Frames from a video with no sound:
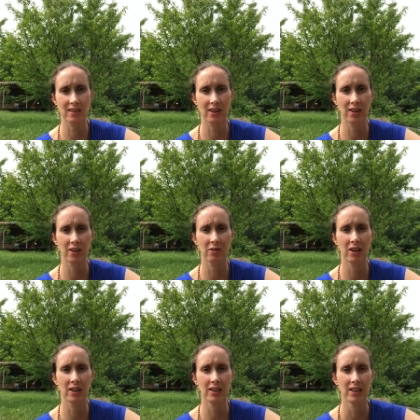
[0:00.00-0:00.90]
So
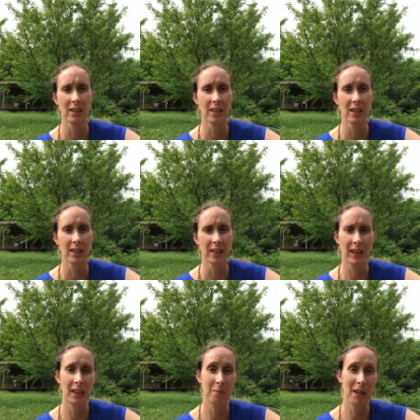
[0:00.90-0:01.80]
uh,
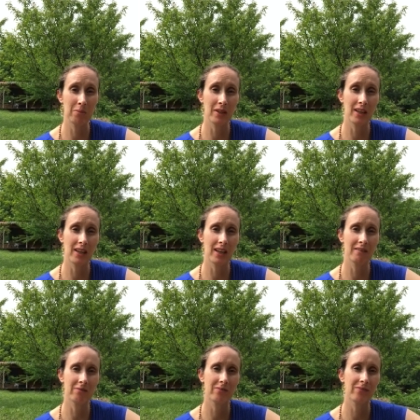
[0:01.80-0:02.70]
yeah, maybe
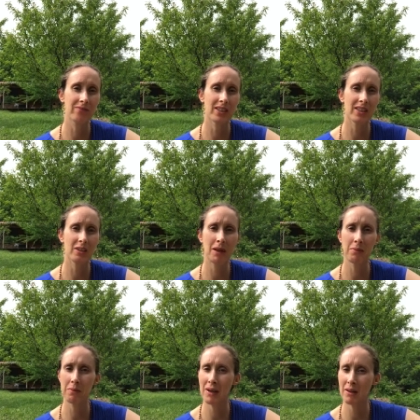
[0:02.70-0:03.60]
um, you know,
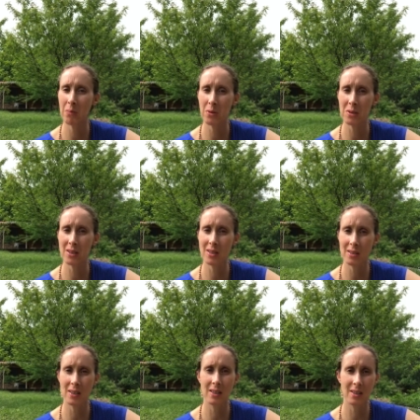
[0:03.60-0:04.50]
maybe menopause
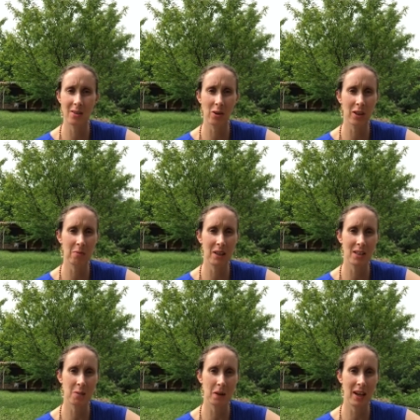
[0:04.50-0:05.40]
is is not going to be
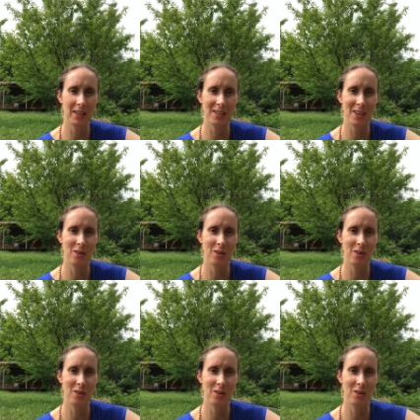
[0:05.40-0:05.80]
as bad as I